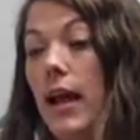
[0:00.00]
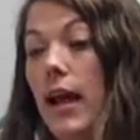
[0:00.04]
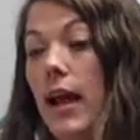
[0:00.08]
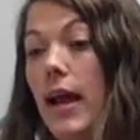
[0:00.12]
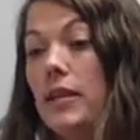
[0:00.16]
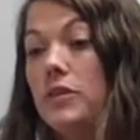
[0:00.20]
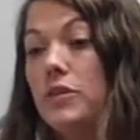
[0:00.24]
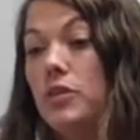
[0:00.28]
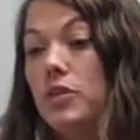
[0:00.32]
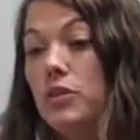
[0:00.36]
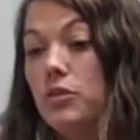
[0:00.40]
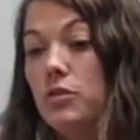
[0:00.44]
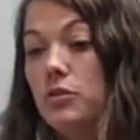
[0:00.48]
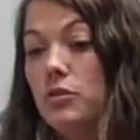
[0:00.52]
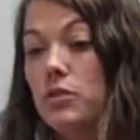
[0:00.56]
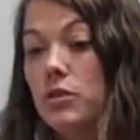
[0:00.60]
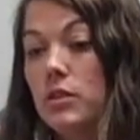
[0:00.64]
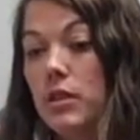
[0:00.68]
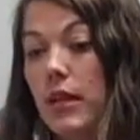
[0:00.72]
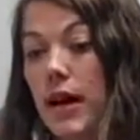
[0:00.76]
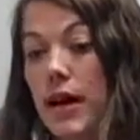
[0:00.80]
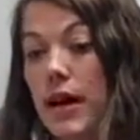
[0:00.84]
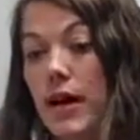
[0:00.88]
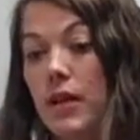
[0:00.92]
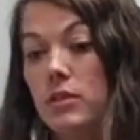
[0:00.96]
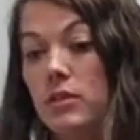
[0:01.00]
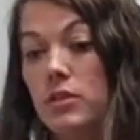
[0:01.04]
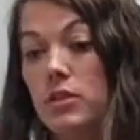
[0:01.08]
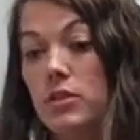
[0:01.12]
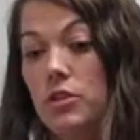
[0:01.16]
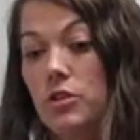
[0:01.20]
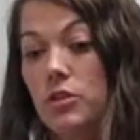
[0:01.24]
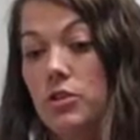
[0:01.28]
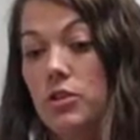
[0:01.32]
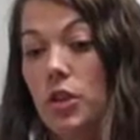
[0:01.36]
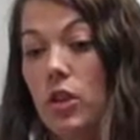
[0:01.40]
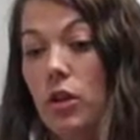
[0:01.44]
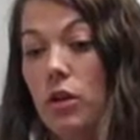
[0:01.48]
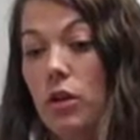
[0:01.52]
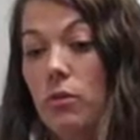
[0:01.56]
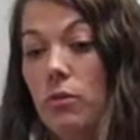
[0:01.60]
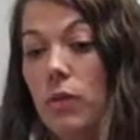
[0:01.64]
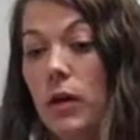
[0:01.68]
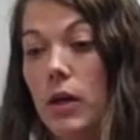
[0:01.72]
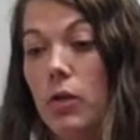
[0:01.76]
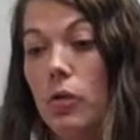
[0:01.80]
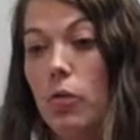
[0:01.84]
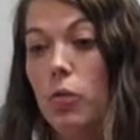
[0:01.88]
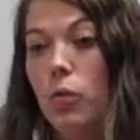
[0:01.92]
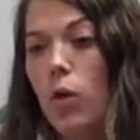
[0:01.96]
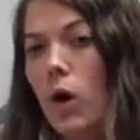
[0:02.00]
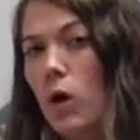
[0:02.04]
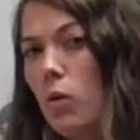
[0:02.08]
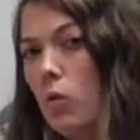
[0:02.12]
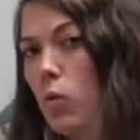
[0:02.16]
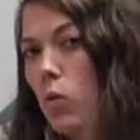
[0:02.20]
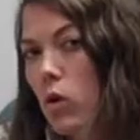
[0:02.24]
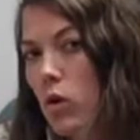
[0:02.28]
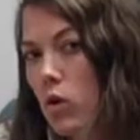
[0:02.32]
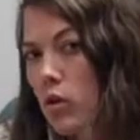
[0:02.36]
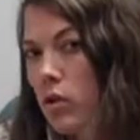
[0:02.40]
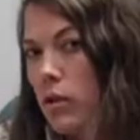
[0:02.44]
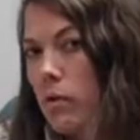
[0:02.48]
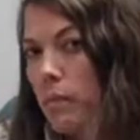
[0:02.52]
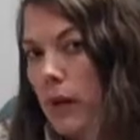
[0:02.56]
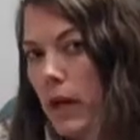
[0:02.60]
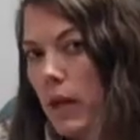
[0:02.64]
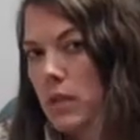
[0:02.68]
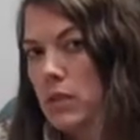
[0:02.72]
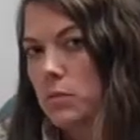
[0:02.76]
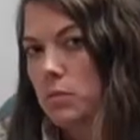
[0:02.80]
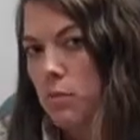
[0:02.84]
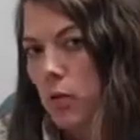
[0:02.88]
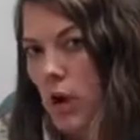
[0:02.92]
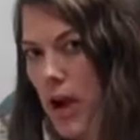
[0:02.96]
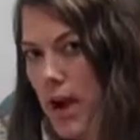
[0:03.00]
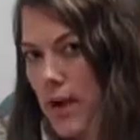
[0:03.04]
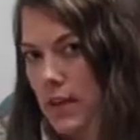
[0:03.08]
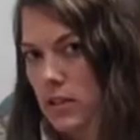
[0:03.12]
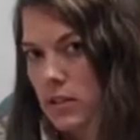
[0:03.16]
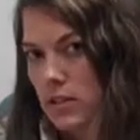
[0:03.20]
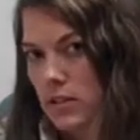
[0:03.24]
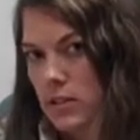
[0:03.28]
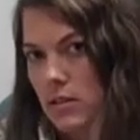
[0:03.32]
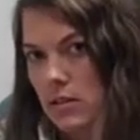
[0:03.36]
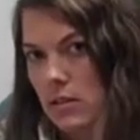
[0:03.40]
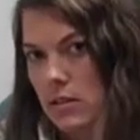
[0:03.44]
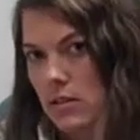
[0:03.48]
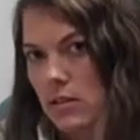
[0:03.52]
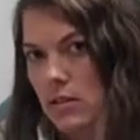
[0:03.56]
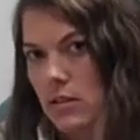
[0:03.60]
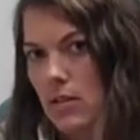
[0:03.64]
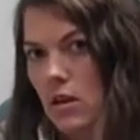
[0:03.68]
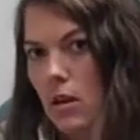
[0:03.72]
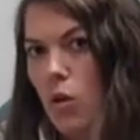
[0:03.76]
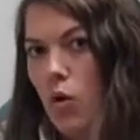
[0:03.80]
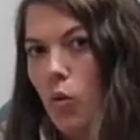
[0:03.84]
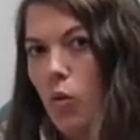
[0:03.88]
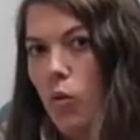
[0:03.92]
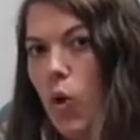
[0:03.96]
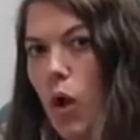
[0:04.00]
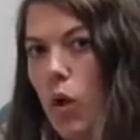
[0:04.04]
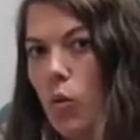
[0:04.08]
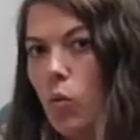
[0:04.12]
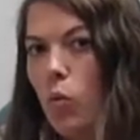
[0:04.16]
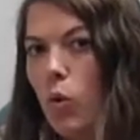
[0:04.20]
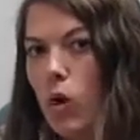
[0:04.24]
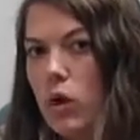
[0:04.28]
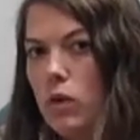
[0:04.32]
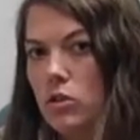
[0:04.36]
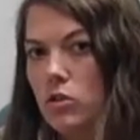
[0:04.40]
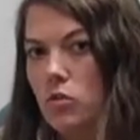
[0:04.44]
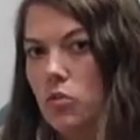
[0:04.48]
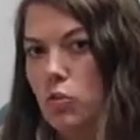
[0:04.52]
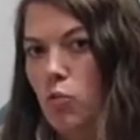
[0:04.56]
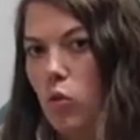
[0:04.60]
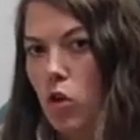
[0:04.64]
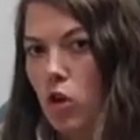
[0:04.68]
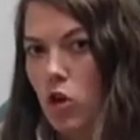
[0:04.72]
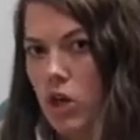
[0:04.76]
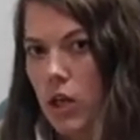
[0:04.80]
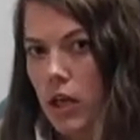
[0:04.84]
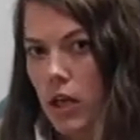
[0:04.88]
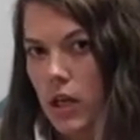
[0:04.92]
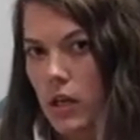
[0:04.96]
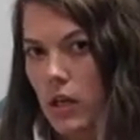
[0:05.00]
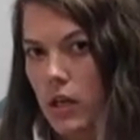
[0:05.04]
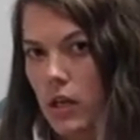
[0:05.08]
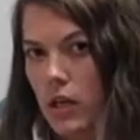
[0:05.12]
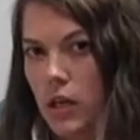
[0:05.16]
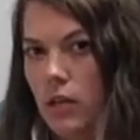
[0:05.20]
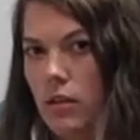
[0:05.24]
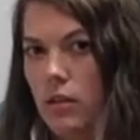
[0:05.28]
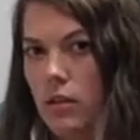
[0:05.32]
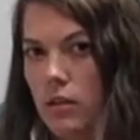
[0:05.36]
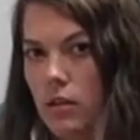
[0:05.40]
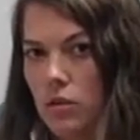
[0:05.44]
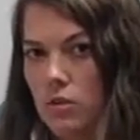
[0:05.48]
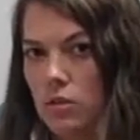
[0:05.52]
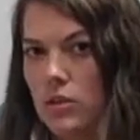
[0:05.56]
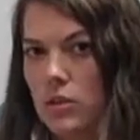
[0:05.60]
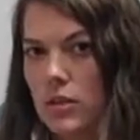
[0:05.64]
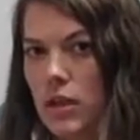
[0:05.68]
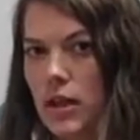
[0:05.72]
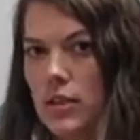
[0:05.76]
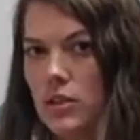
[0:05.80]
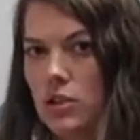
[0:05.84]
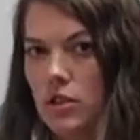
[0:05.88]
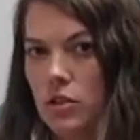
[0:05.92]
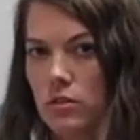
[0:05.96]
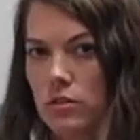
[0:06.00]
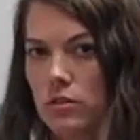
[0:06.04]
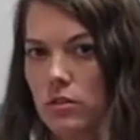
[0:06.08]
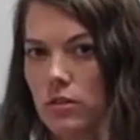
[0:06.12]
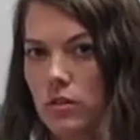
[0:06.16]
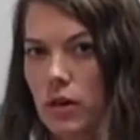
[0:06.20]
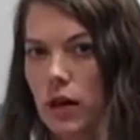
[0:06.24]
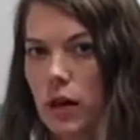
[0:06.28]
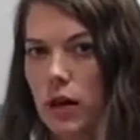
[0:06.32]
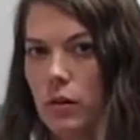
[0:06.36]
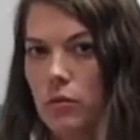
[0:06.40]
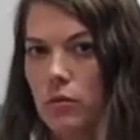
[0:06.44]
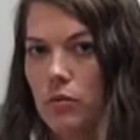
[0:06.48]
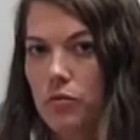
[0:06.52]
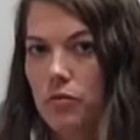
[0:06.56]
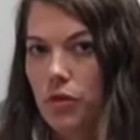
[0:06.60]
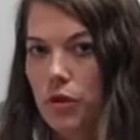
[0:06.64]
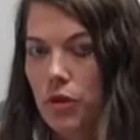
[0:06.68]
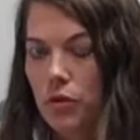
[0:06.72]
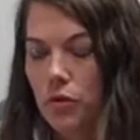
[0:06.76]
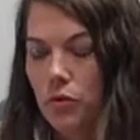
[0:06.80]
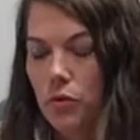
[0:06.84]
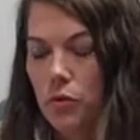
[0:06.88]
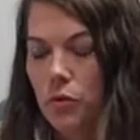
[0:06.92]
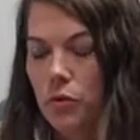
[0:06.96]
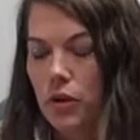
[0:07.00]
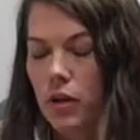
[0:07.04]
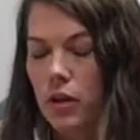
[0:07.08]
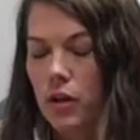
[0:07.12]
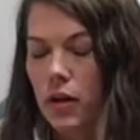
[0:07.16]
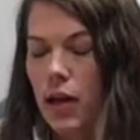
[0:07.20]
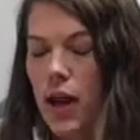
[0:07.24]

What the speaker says: and use that to determine what were the best practices, what was working in those sections that I reviewed,